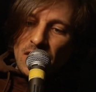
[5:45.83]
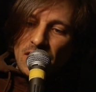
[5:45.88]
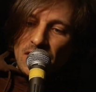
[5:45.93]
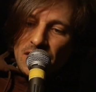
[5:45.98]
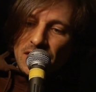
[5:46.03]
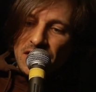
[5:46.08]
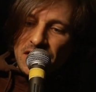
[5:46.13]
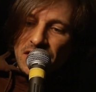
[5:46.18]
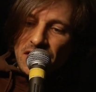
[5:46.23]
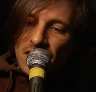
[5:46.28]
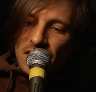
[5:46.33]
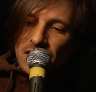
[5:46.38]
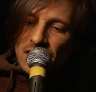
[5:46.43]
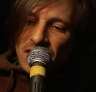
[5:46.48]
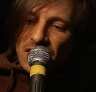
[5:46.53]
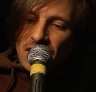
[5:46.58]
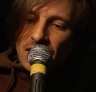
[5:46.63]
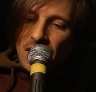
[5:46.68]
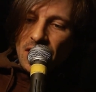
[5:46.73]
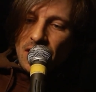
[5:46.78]

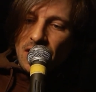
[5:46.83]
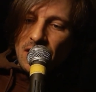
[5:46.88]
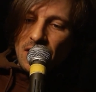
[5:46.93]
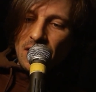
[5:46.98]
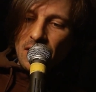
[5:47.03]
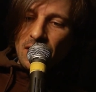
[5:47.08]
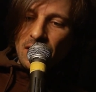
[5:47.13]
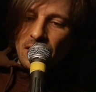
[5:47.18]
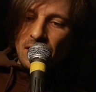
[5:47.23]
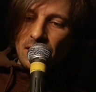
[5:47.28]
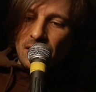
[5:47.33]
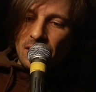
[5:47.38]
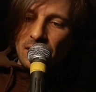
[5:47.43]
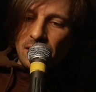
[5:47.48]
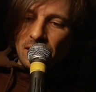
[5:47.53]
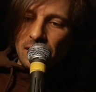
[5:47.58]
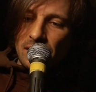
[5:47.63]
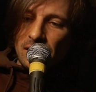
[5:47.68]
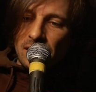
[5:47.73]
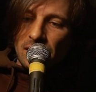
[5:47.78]
Since
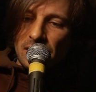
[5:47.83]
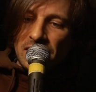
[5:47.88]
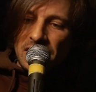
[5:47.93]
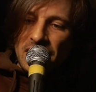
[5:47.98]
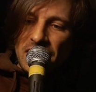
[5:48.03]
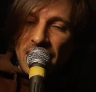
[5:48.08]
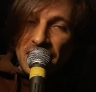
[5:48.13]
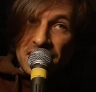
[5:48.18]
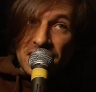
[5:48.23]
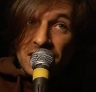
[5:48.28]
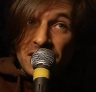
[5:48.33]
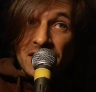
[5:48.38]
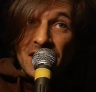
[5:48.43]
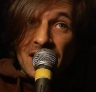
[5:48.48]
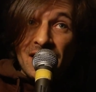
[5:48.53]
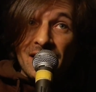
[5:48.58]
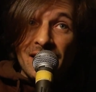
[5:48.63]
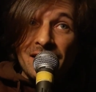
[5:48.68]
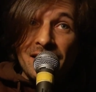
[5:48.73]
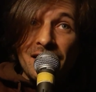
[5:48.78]

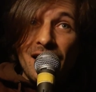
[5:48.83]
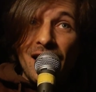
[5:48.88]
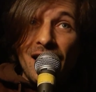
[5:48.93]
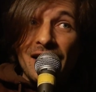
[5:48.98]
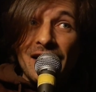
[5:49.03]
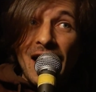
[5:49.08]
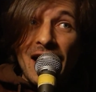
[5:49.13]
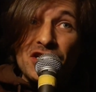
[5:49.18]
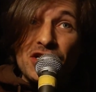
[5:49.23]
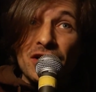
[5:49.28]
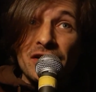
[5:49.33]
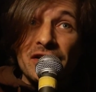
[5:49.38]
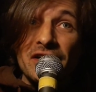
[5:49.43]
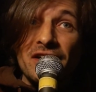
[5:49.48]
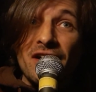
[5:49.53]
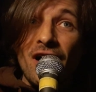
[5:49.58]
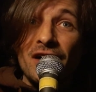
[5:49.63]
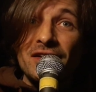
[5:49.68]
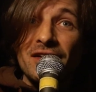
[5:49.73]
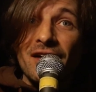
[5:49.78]
yesterday I actually
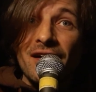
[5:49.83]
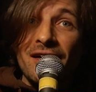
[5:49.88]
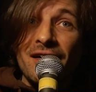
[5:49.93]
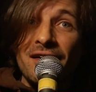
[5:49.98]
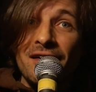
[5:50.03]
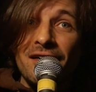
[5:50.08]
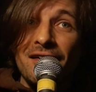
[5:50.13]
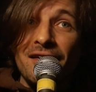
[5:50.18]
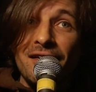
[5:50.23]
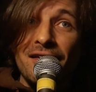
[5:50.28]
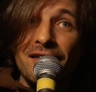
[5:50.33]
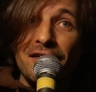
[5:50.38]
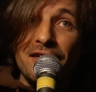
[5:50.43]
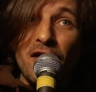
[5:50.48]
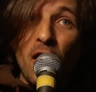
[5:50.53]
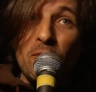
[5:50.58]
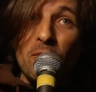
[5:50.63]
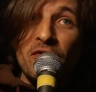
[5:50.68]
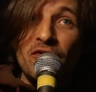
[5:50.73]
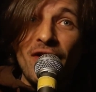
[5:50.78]
got a
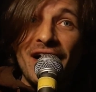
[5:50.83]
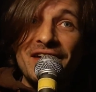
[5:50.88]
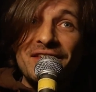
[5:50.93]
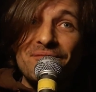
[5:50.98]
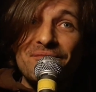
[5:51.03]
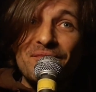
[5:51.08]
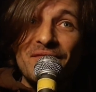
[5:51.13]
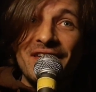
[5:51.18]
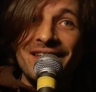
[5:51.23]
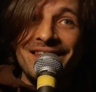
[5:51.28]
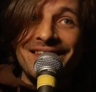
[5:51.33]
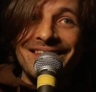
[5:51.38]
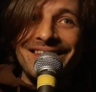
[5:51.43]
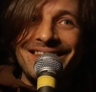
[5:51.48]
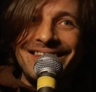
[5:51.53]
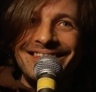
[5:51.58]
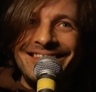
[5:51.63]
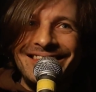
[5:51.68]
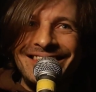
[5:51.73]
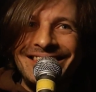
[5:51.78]
copyright
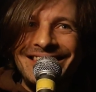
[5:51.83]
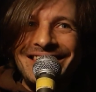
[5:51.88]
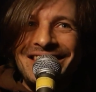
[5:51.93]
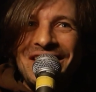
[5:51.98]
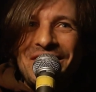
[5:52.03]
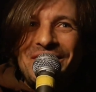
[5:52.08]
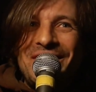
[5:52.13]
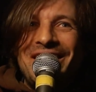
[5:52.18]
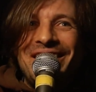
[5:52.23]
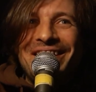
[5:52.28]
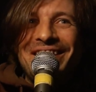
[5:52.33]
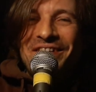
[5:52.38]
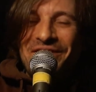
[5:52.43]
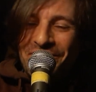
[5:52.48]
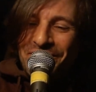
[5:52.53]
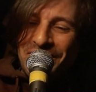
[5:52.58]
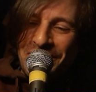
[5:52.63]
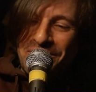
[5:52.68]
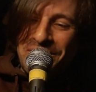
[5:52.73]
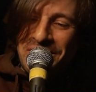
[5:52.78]
thing
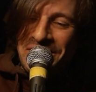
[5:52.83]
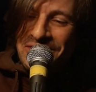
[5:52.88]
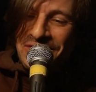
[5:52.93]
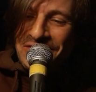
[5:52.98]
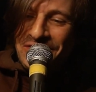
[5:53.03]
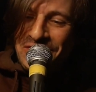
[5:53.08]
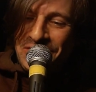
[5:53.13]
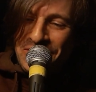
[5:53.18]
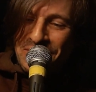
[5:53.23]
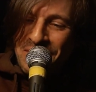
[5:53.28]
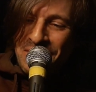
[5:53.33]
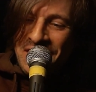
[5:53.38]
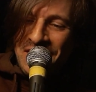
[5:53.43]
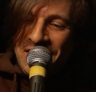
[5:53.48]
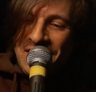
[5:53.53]
from YouTube.